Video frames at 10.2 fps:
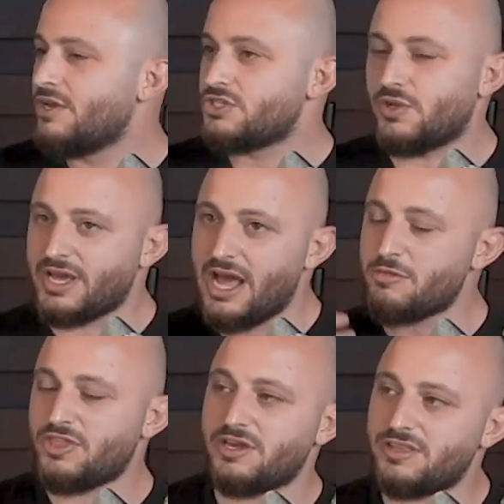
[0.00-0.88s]
So like,
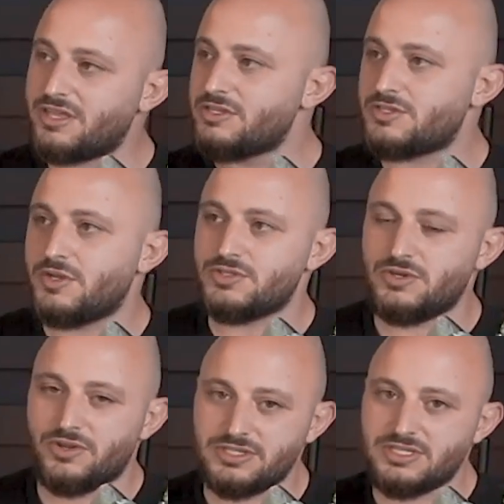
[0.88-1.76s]
I'm thinking the kid's
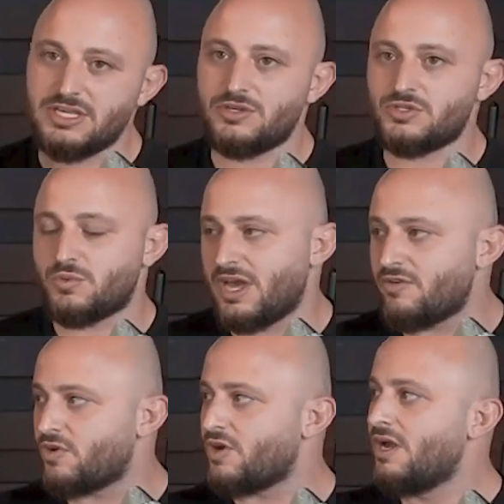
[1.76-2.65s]
closing all these deals,
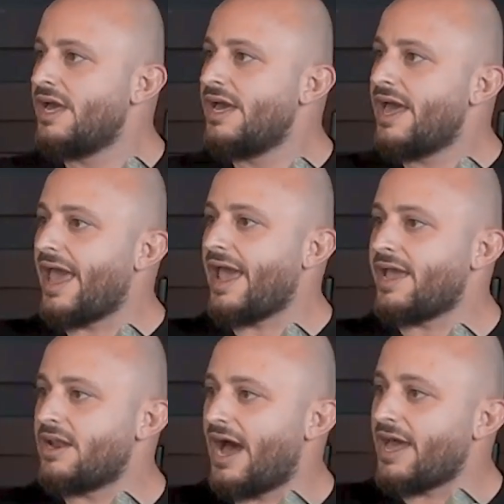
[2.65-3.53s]
whatever.
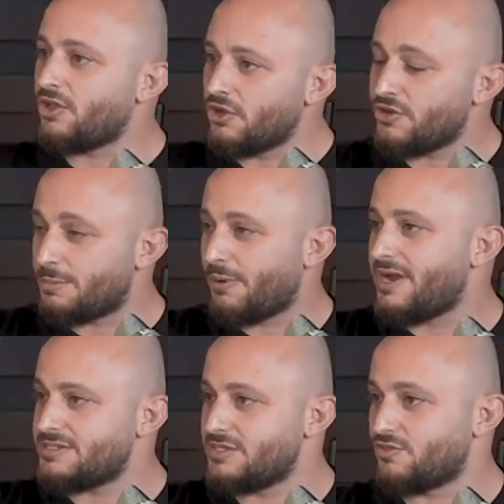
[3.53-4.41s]
And I learned the
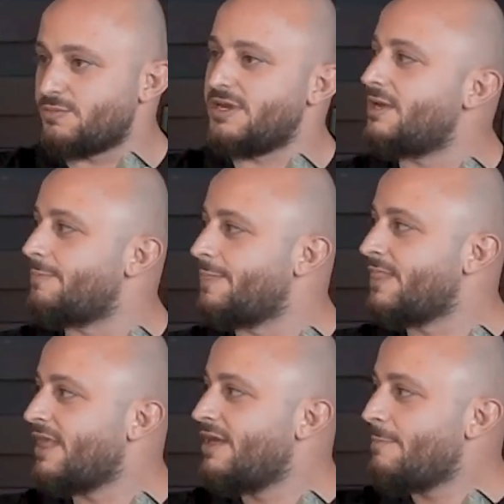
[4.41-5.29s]
process from him.
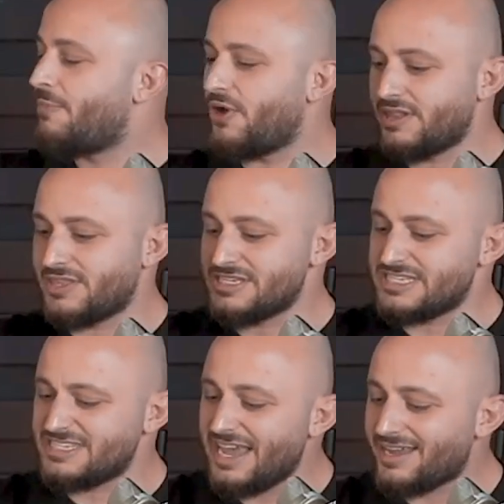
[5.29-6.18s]
But the
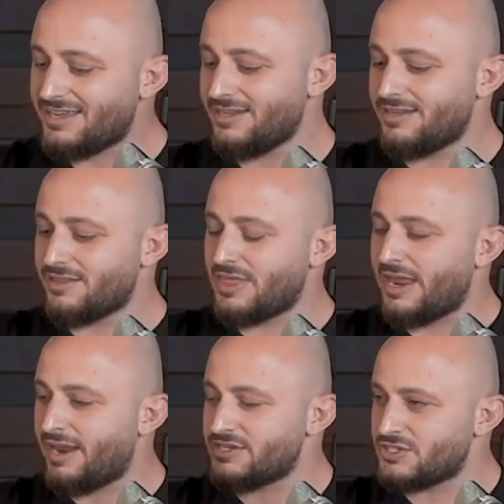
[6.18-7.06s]
second
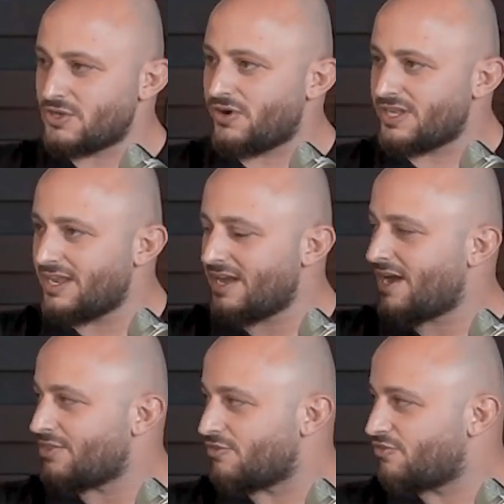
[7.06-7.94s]
that I started getting
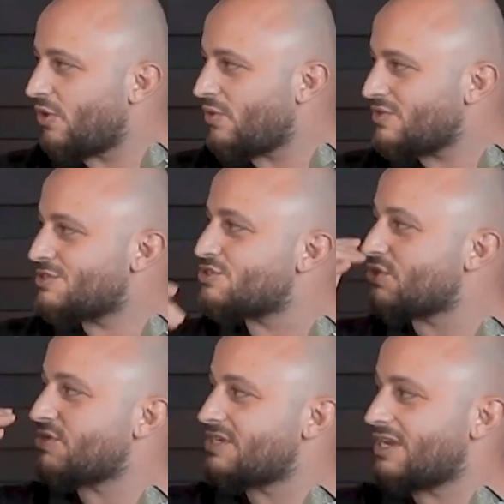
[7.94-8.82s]
on the phones and
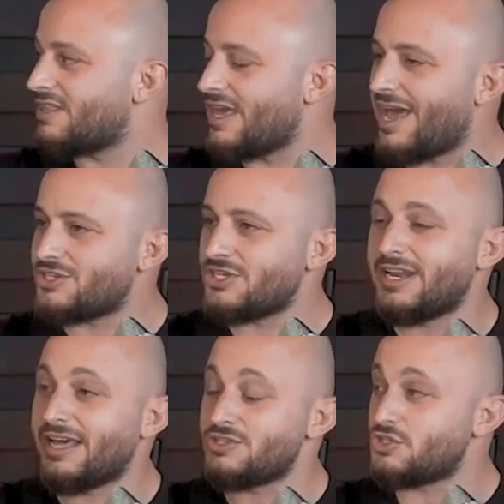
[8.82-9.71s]
started taking the action
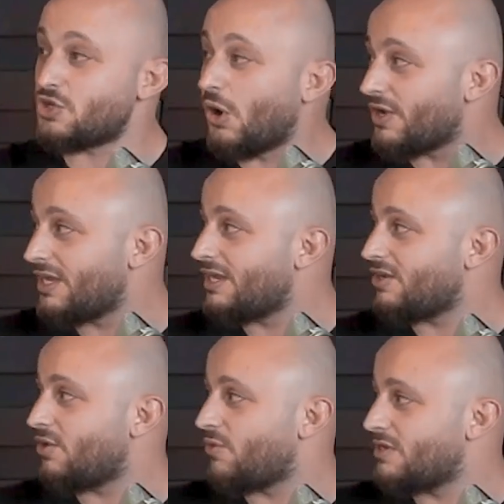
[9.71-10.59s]
and I saw he
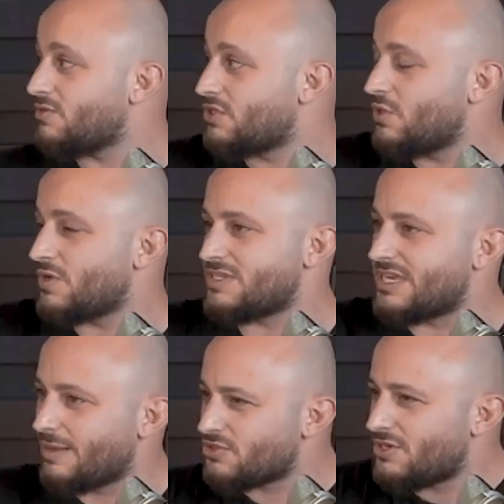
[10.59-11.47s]
didn't know what he was doing because he
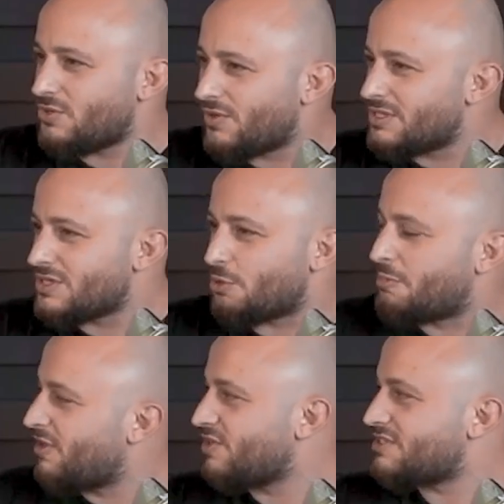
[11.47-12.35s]
kept trying to do all these little
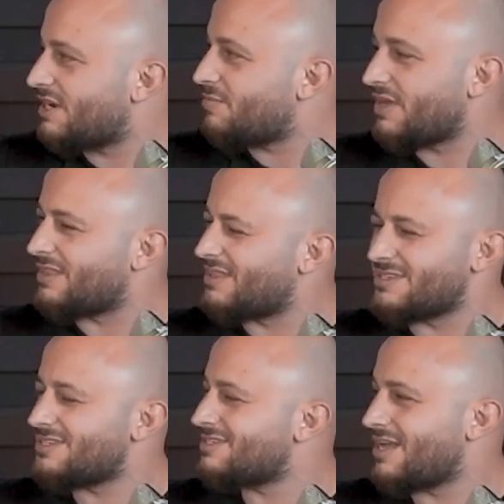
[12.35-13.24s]
pivots and I'm like,
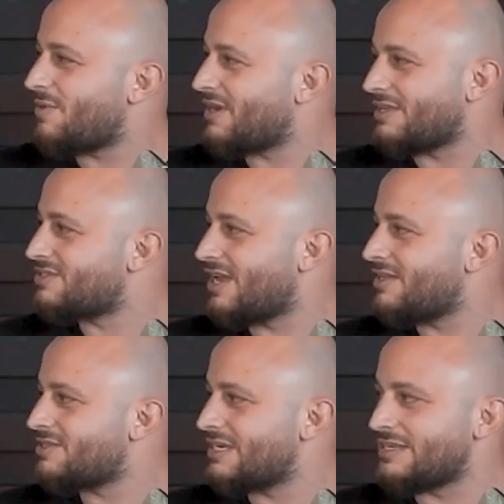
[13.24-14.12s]
this is not making
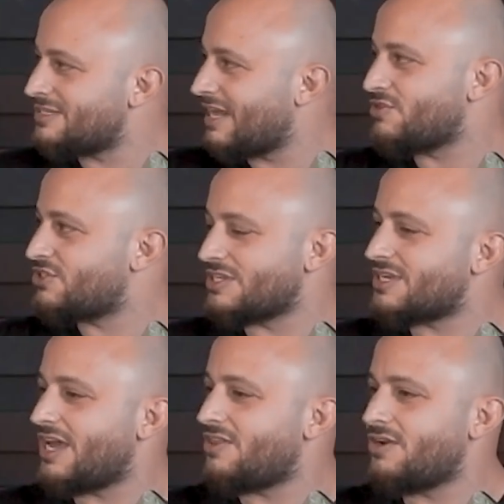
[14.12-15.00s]
sense. Yeah. He doesn't have his shit
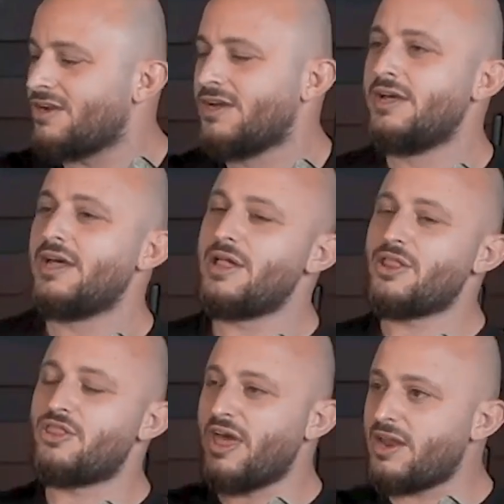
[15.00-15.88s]
together.
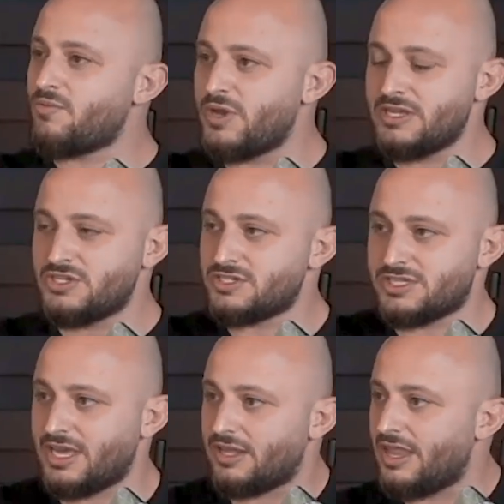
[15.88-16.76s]
Then we
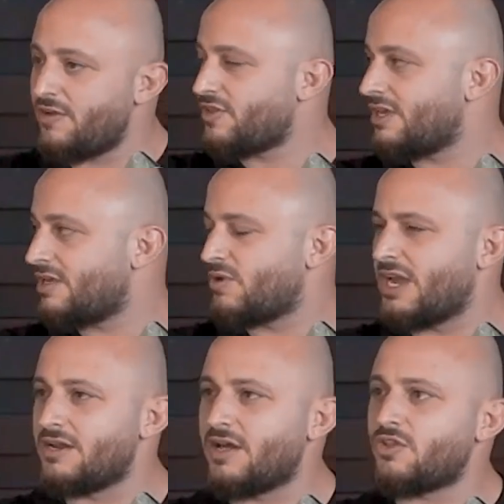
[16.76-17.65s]
just like left him. We
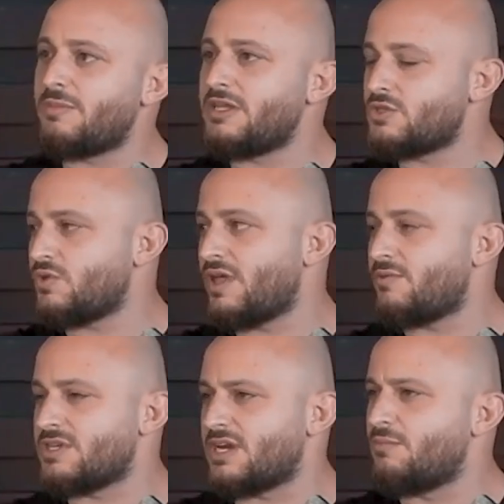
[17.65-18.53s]
had another mentor that
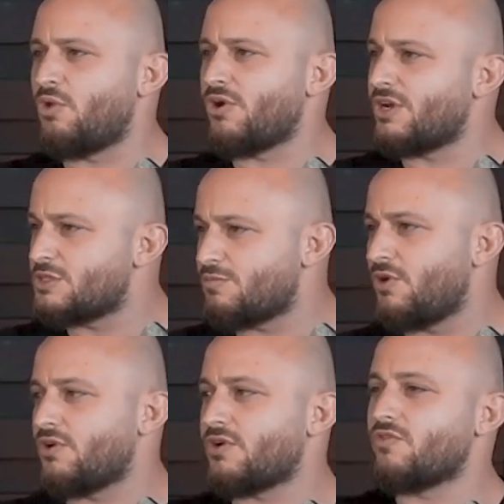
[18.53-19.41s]
was like a mortgage
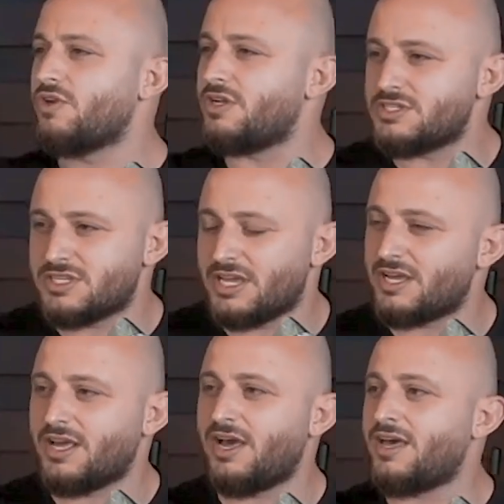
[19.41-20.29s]
broker, real
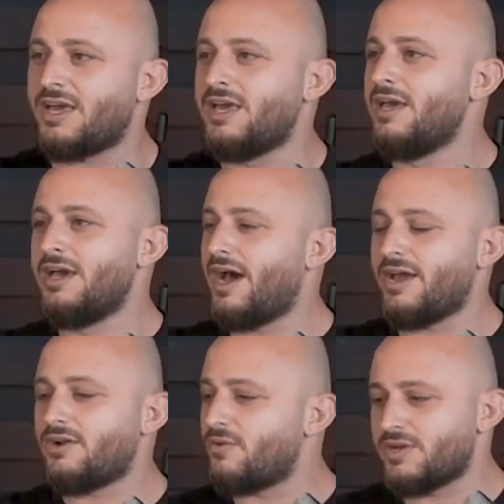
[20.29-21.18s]
estate guy.
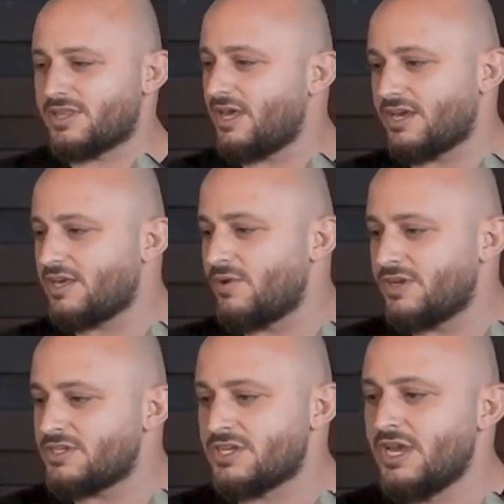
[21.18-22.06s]
I don't know what the heck he
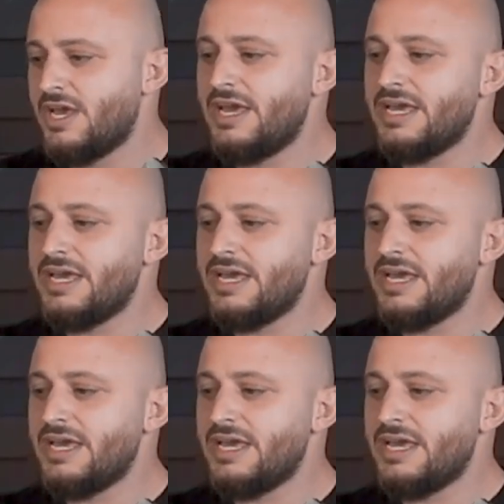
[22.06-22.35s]
was.